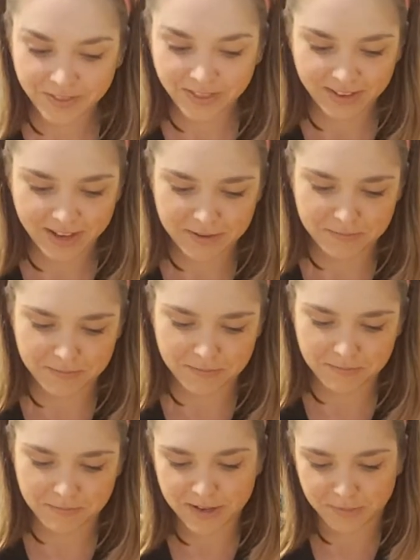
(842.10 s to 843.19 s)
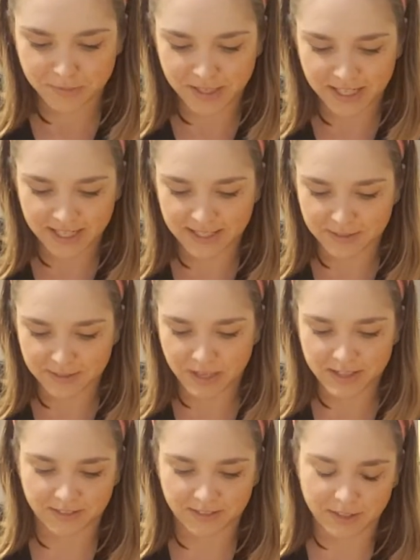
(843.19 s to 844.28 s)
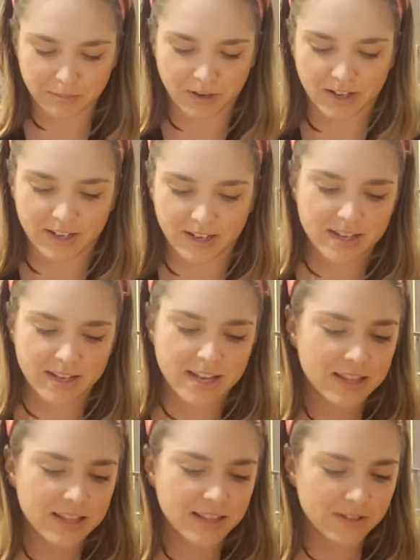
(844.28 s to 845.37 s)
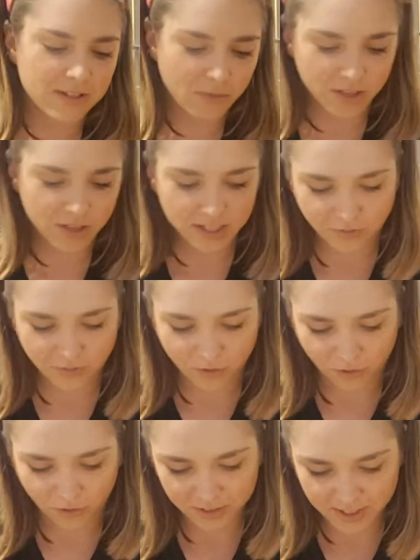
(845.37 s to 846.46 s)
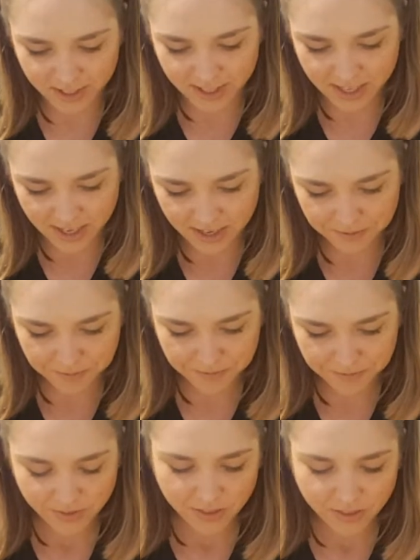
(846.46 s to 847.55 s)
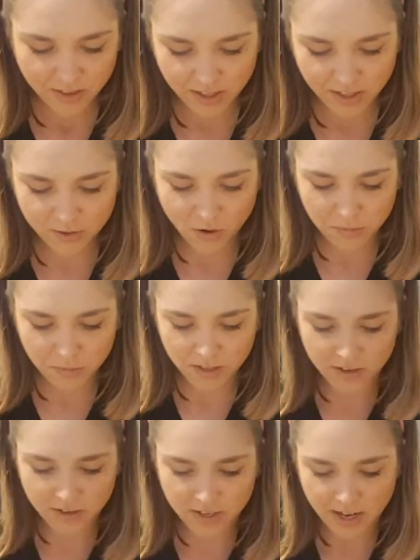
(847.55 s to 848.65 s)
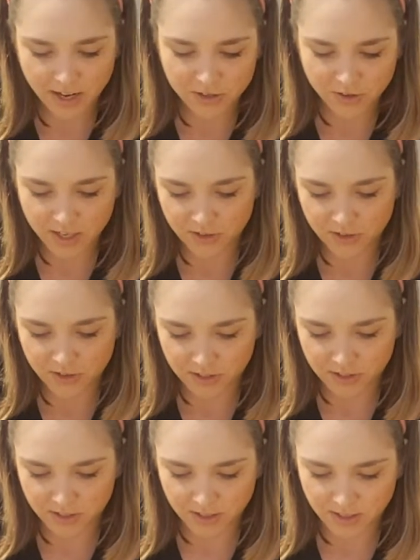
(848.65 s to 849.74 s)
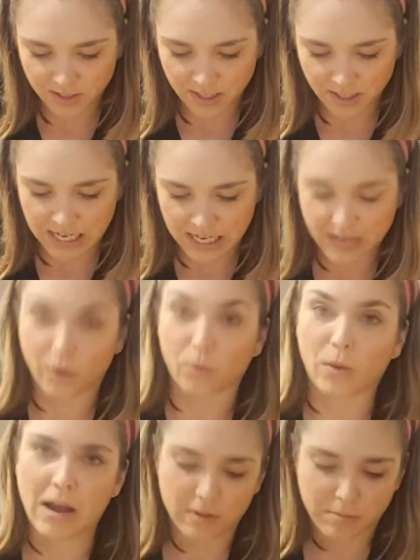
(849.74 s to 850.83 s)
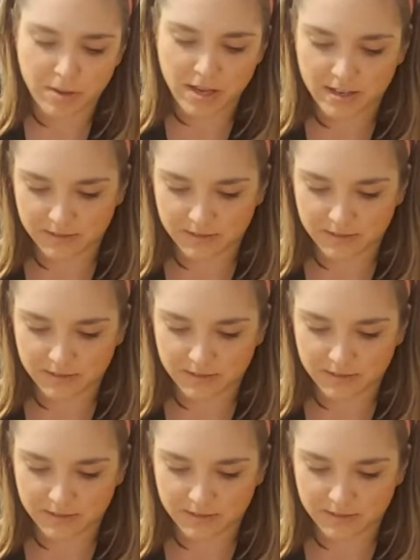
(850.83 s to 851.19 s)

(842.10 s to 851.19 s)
I mean, Mental Monday is basically a party. These are really difficult to get. Like, normally you eat a nectarine, you just eat around the pit.